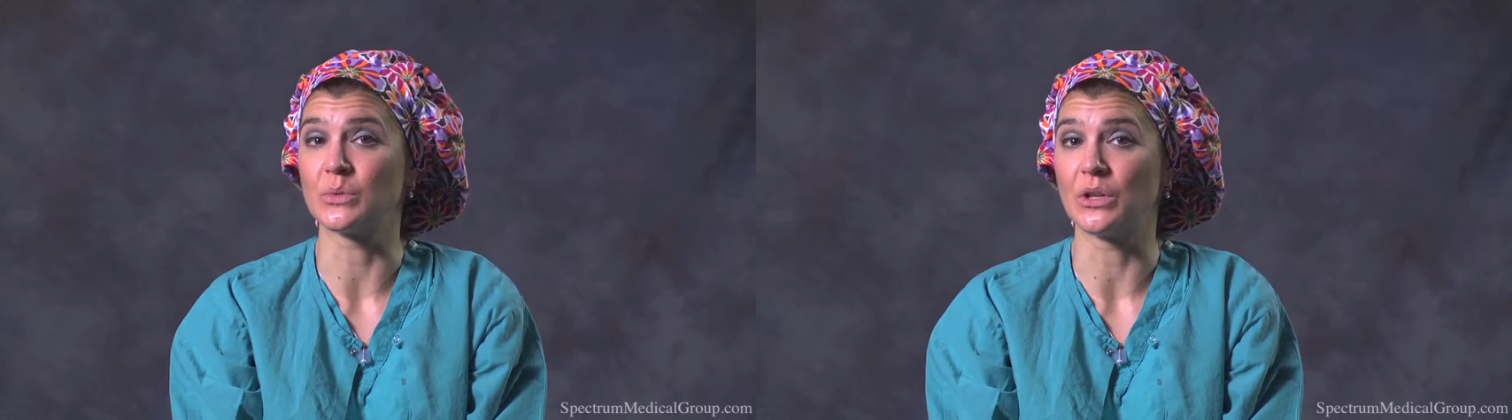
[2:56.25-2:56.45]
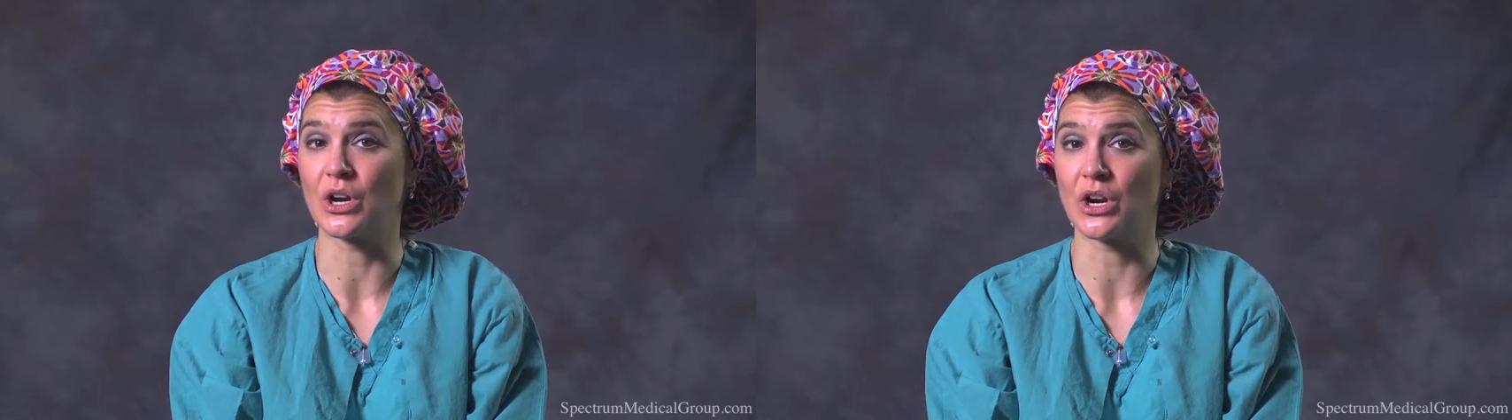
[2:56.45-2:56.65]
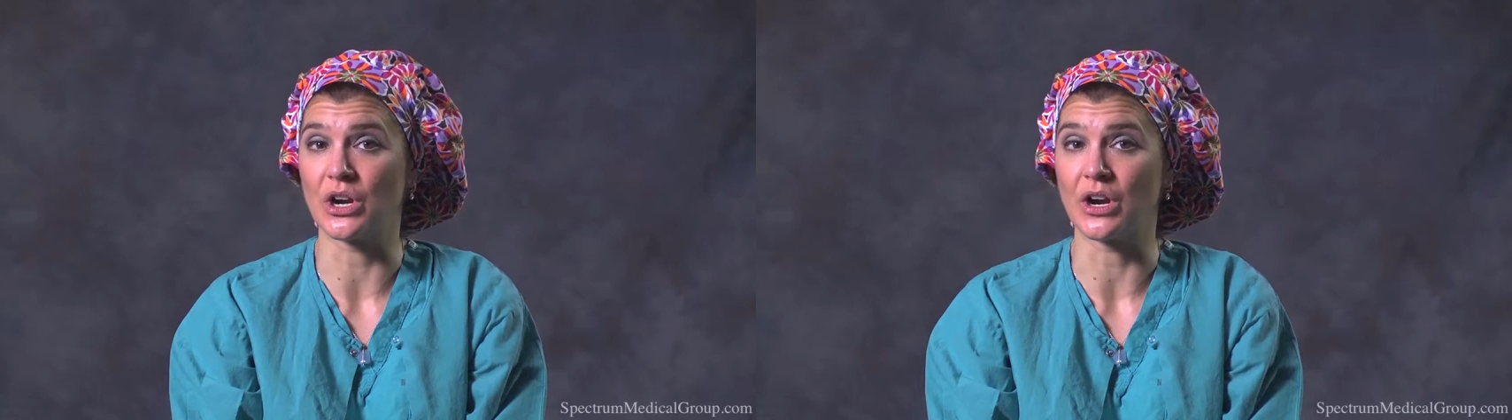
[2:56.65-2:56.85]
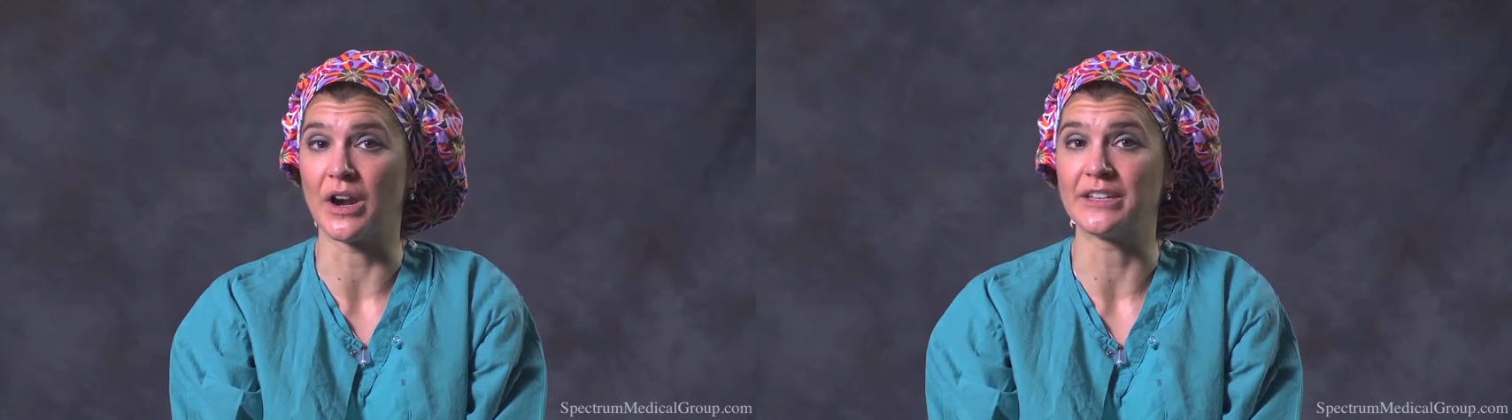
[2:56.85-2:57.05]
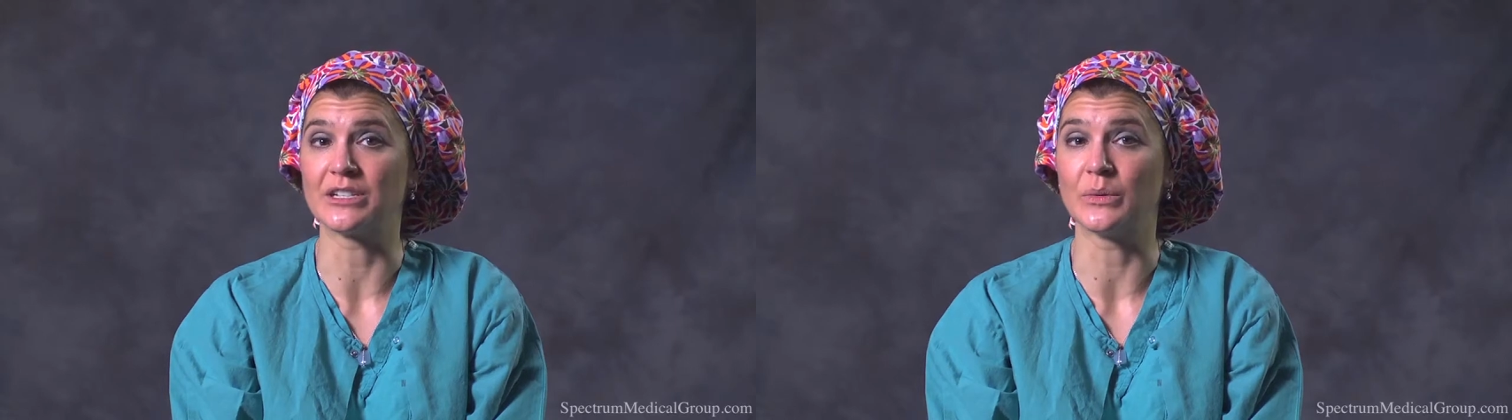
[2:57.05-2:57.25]
will occur
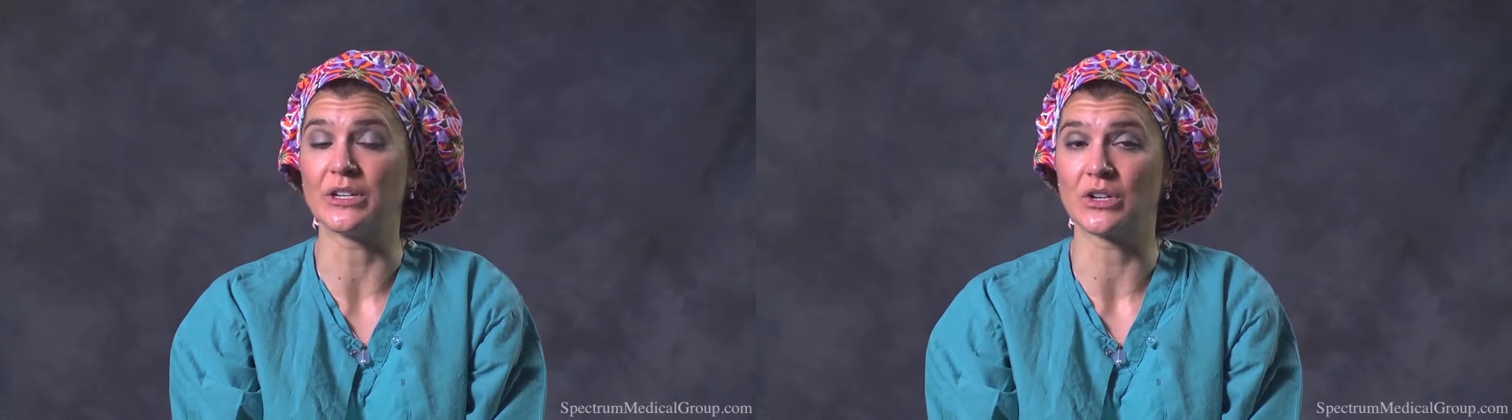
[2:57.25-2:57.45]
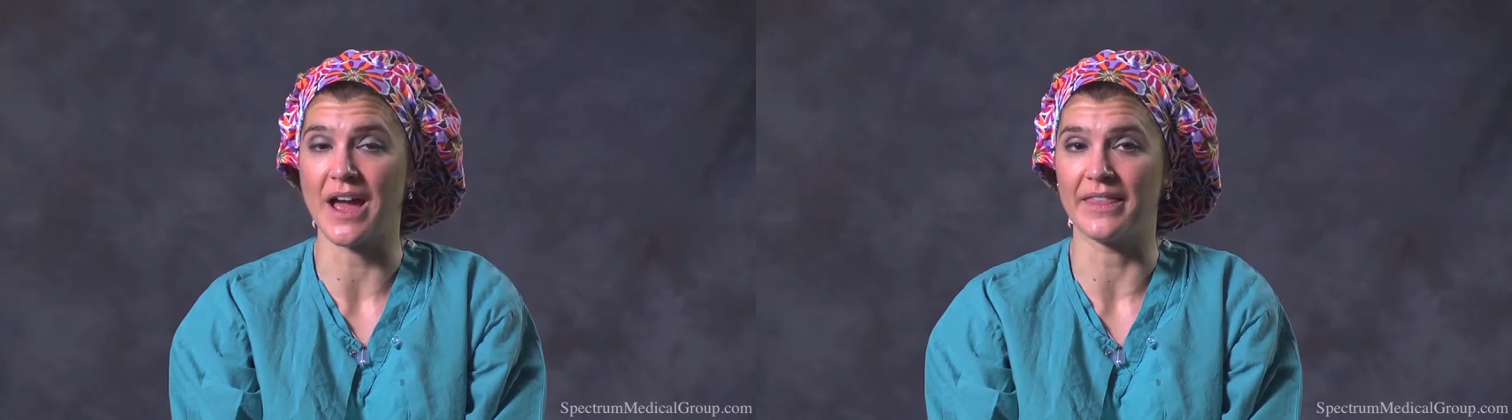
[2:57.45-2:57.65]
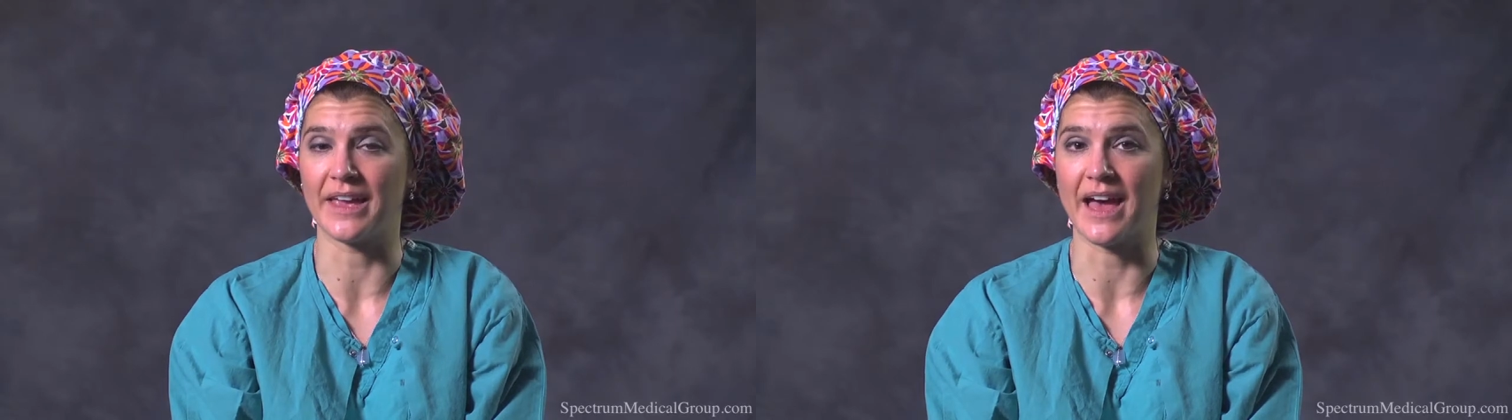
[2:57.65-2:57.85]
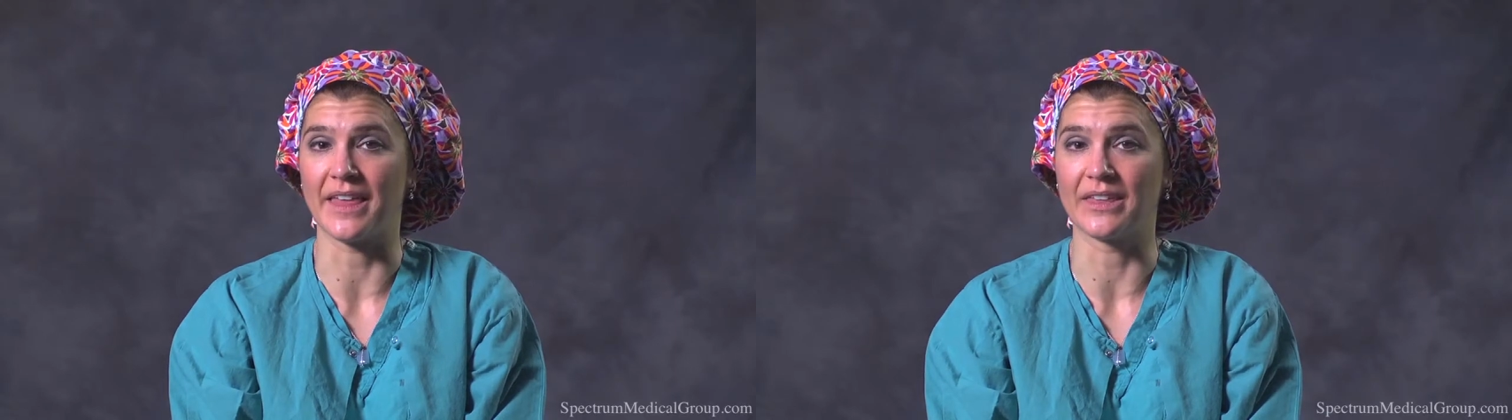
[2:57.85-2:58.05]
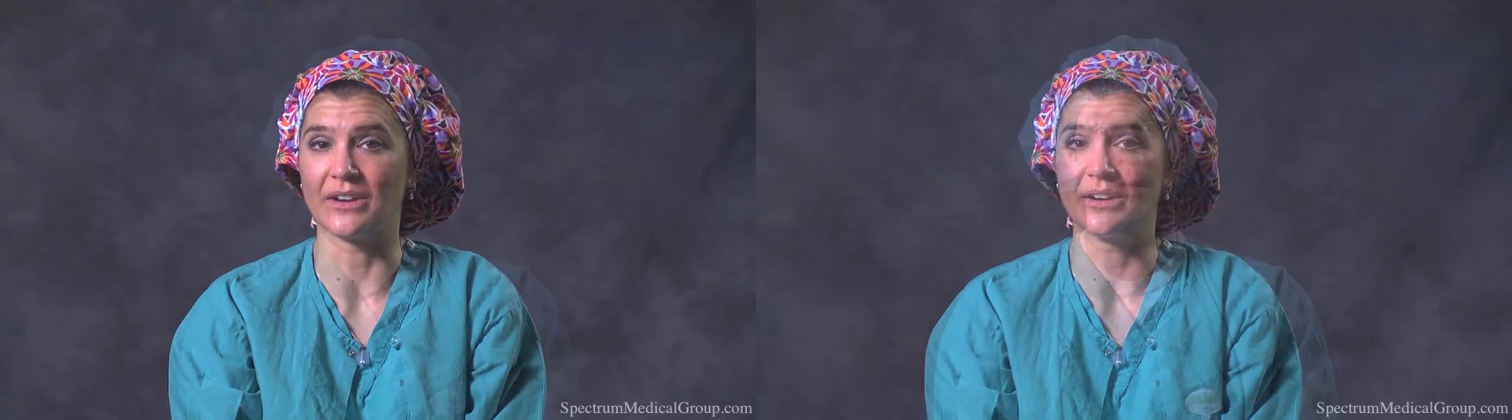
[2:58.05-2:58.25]
until we try the
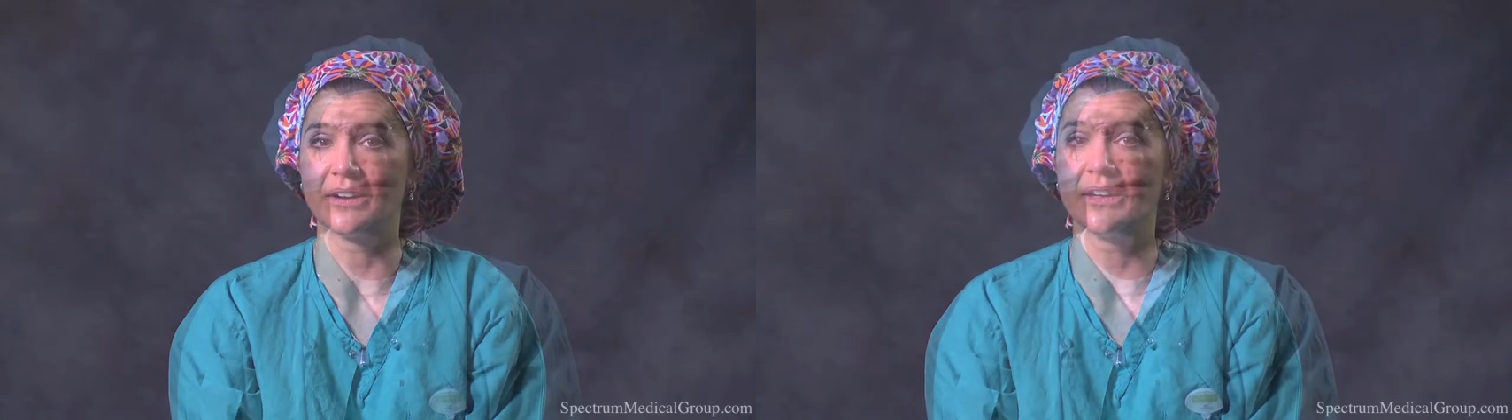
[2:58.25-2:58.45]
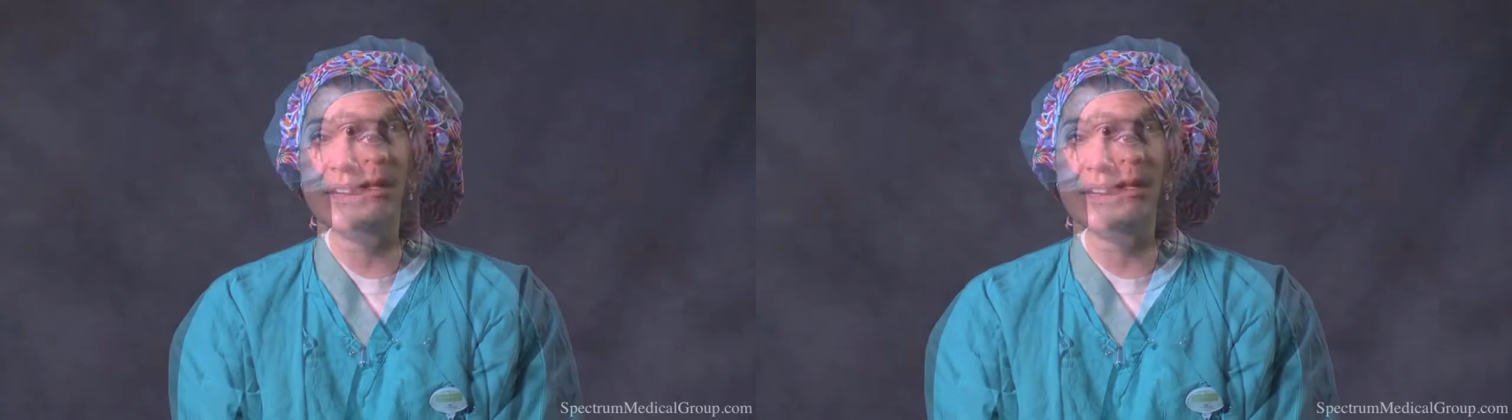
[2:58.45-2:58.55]
catheter.